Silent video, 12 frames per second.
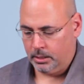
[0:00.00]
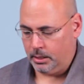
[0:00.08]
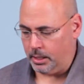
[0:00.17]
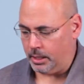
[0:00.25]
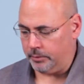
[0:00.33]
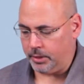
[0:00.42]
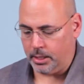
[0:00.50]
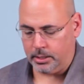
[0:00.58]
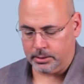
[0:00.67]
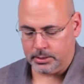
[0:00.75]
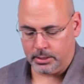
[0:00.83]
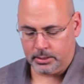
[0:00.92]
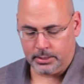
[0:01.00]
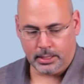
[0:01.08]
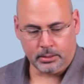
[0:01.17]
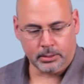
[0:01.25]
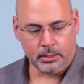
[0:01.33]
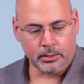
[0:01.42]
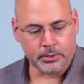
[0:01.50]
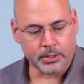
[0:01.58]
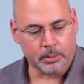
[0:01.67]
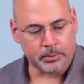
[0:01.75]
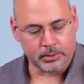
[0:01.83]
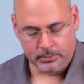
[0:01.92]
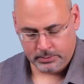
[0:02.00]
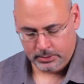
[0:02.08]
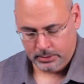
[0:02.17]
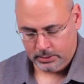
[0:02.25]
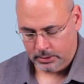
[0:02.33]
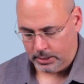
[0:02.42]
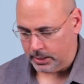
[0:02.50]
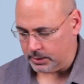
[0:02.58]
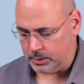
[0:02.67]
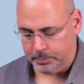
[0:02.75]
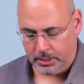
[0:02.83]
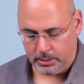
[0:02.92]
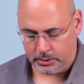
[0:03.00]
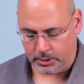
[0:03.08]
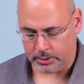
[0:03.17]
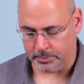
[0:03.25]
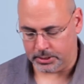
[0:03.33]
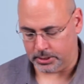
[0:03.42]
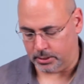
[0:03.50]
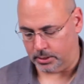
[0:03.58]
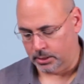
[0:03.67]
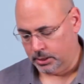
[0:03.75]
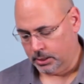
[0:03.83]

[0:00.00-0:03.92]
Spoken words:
and I've got it dialed in. There's a couple speed adjustments here.